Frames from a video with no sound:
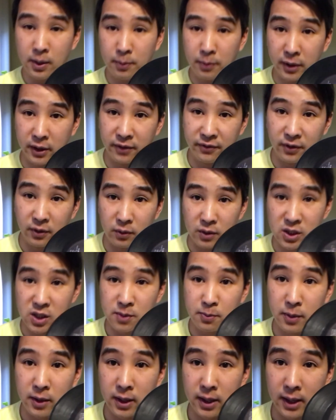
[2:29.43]
But if it was
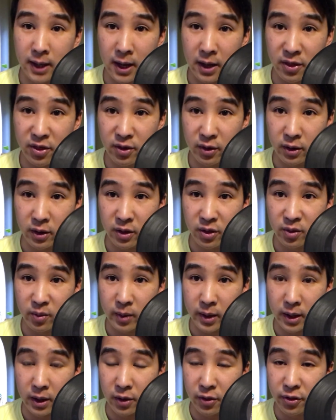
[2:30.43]
spinning at
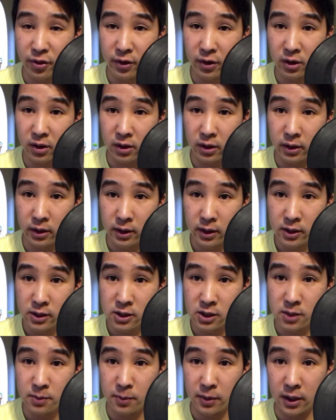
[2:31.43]
33 1/3
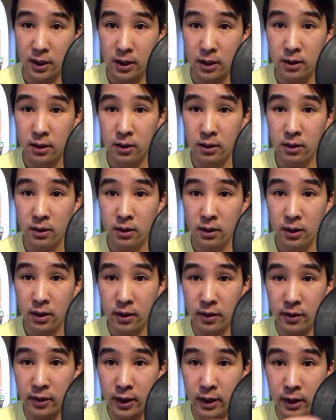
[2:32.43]
speed,
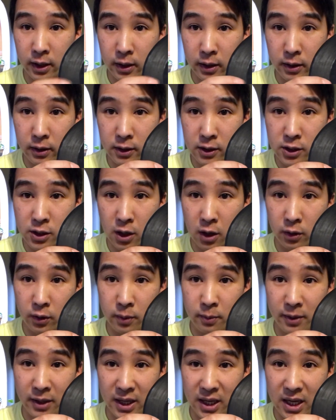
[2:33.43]
then the song
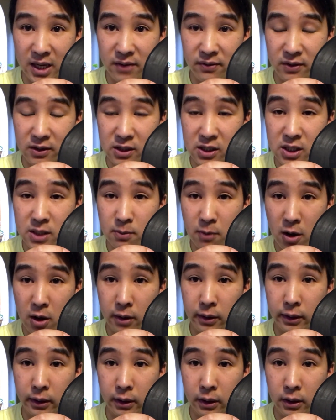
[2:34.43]
would be even
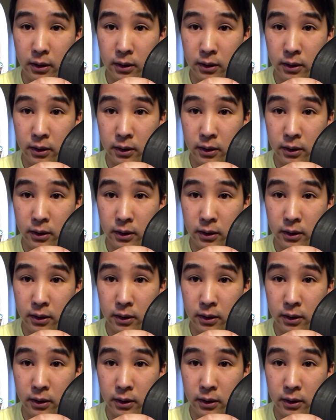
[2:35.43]
smaller